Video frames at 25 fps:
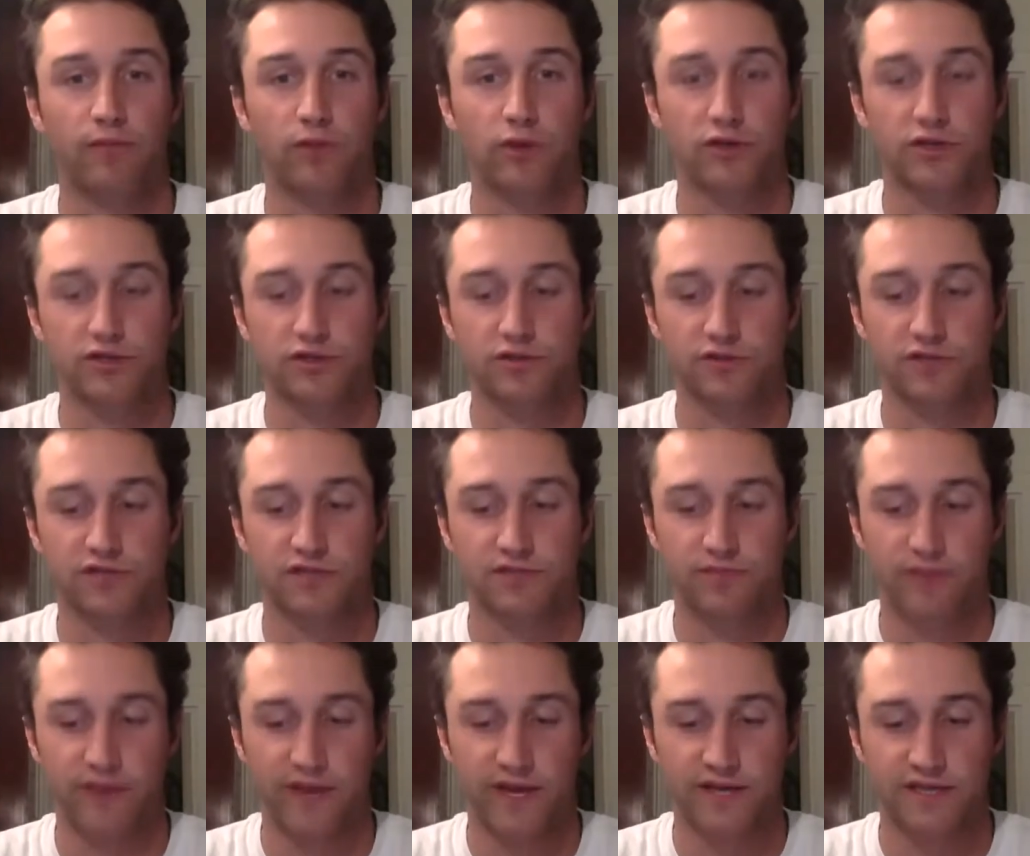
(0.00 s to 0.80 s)
personal
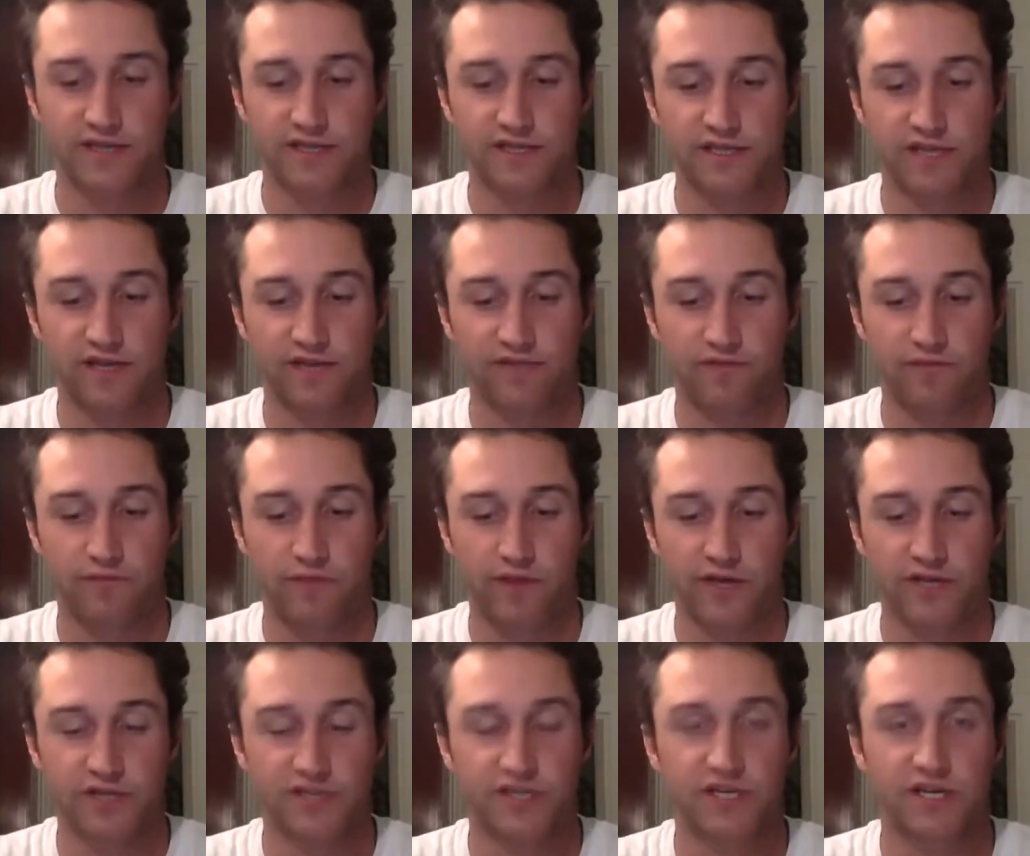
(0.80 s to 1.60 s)
space,
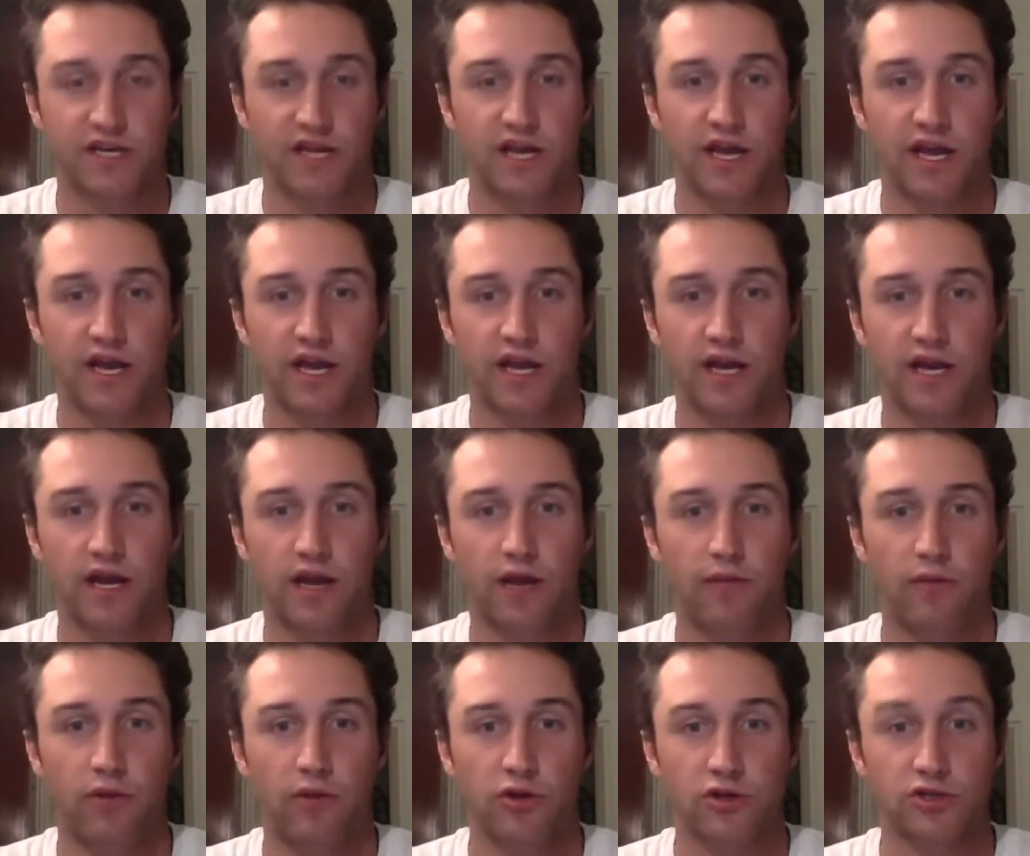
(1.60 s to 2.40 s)
information, and
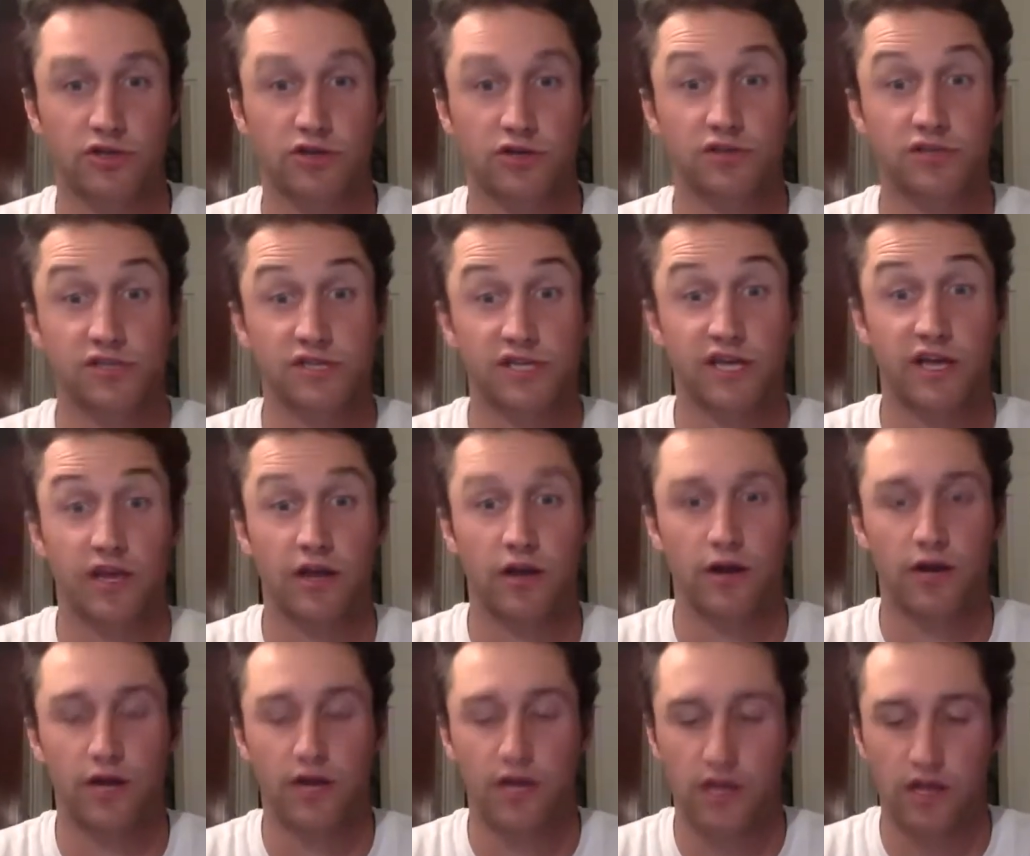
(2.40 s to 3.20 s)
emotional
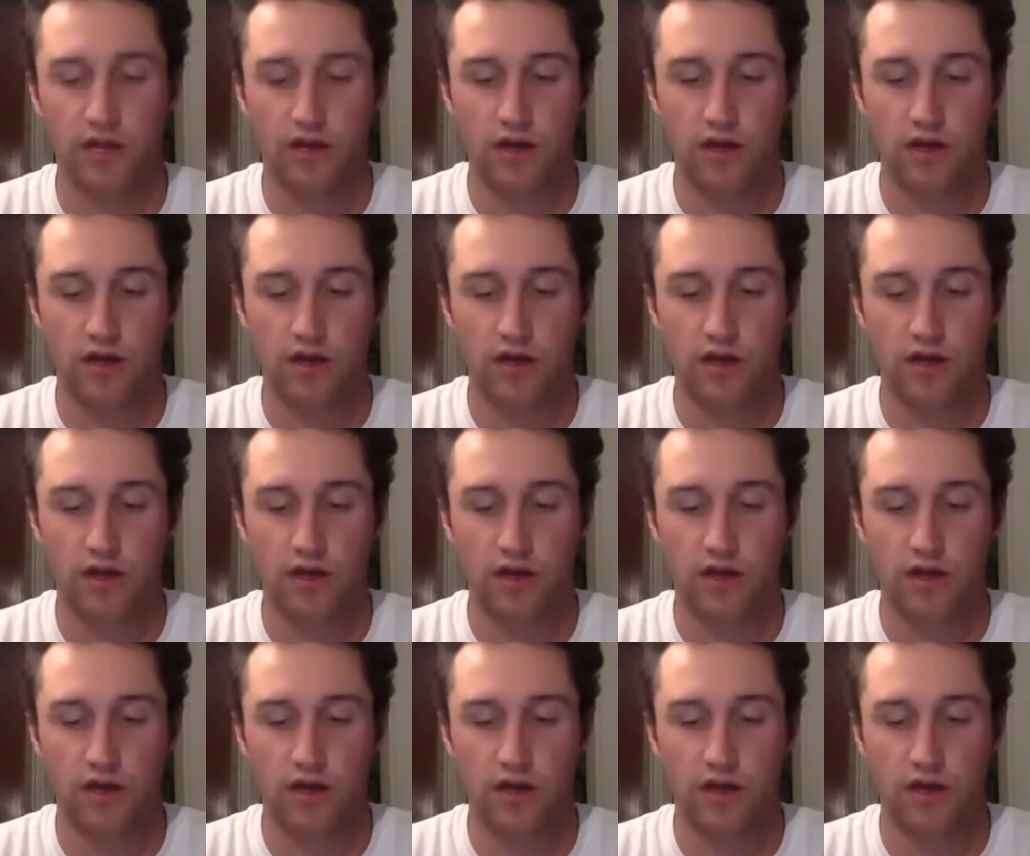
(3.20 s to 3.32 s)
security,